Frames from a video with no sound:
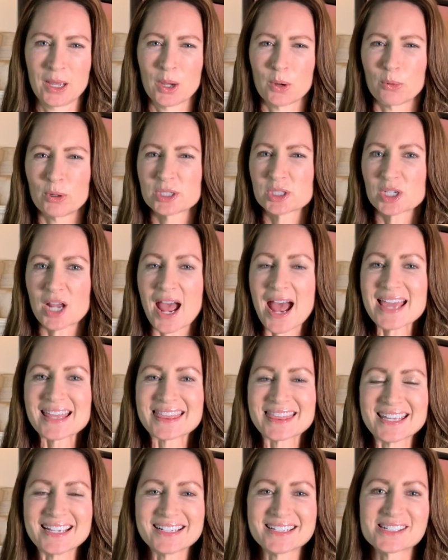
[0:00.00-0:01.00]
which I
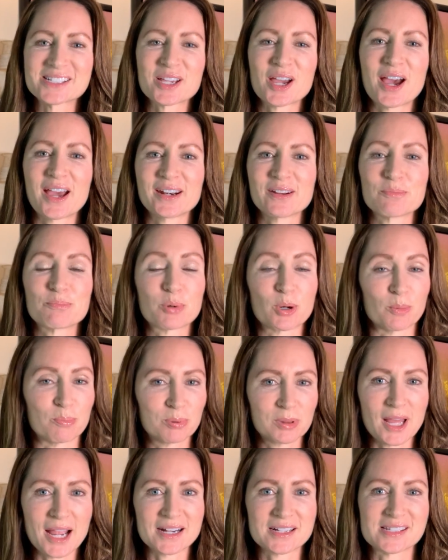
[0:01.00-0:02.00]
think is kind of
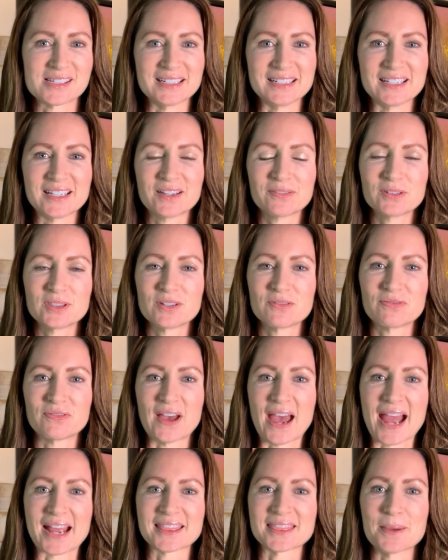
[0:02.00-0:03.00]
perplexing given the
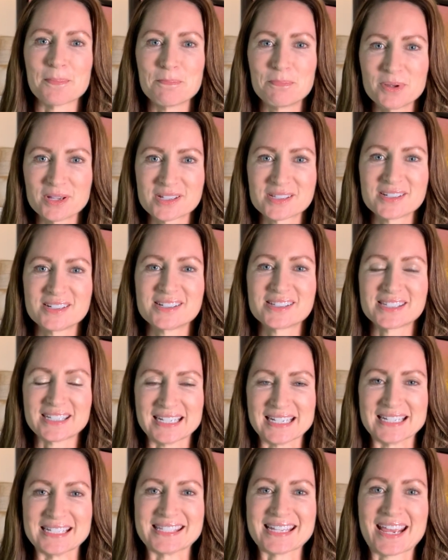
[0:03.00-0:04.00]
fact that business
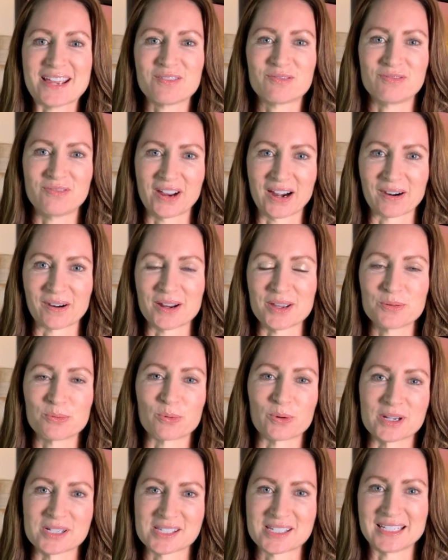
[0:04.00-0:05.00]
is a very
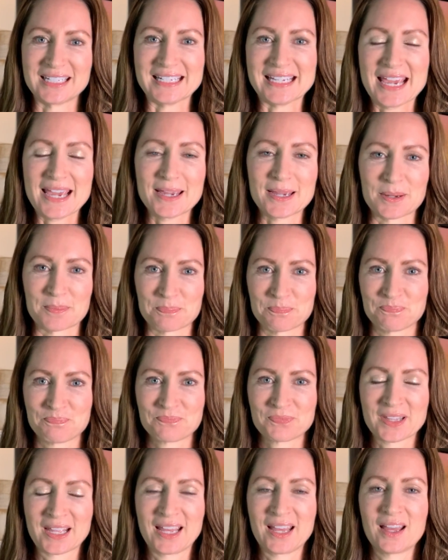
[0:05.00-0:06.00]
risky game.
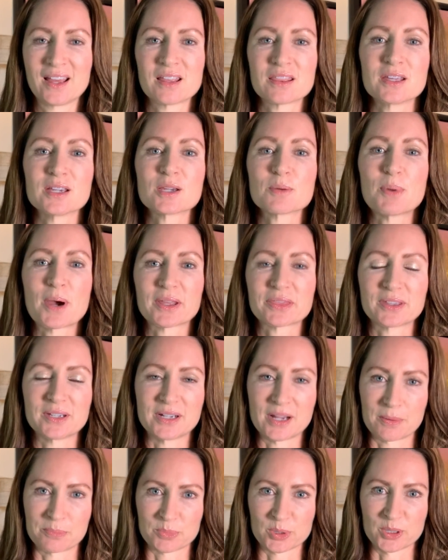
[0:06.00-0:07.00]
Think about the
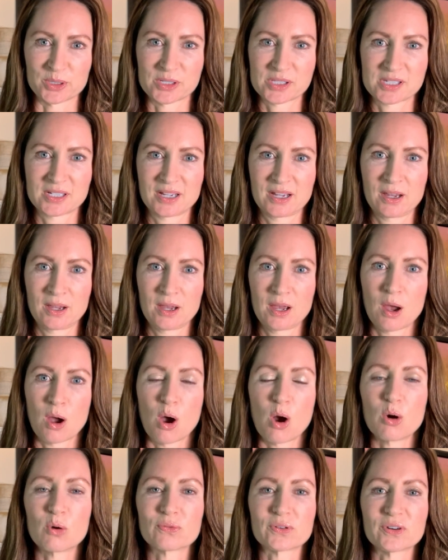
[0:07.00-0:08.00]
numbers.
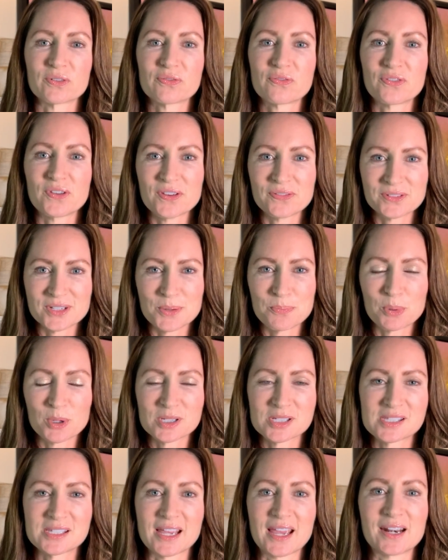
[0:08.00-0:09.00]
Over
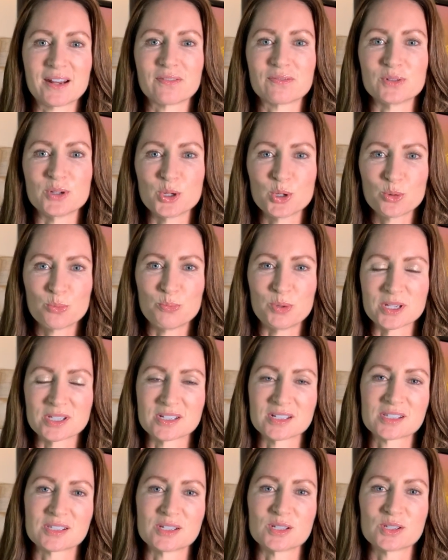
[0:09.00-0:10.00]
50% of new
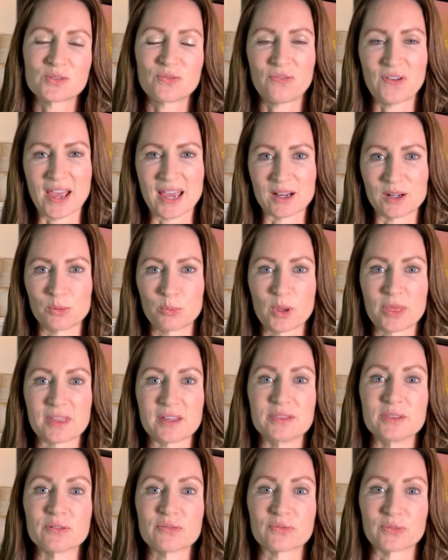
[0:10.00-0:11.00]
businesses fail
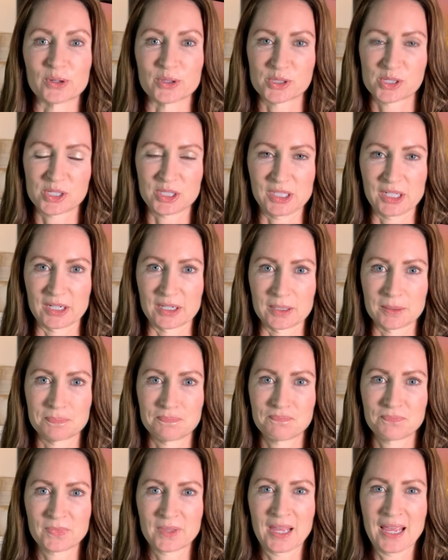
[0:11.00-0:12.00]
within the first year.
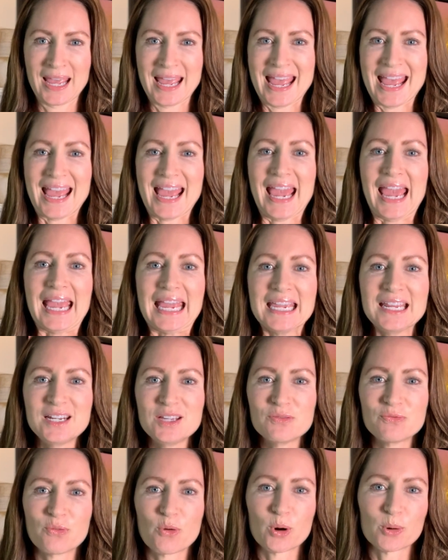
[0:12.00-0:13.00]

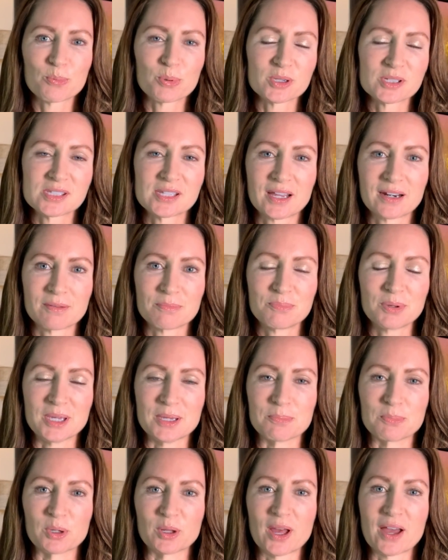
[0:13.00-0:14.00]
84% of
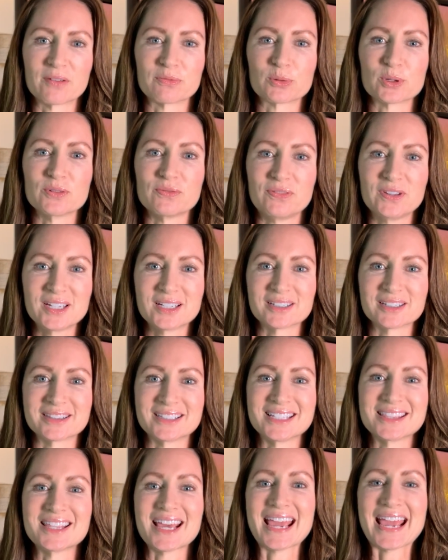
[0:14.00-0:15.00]
people have revealed
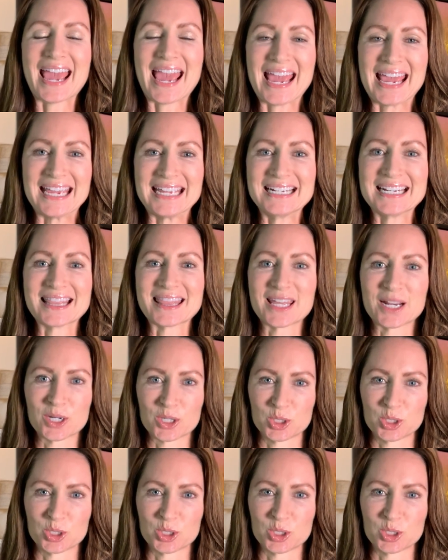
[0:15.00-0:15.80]
that they hate their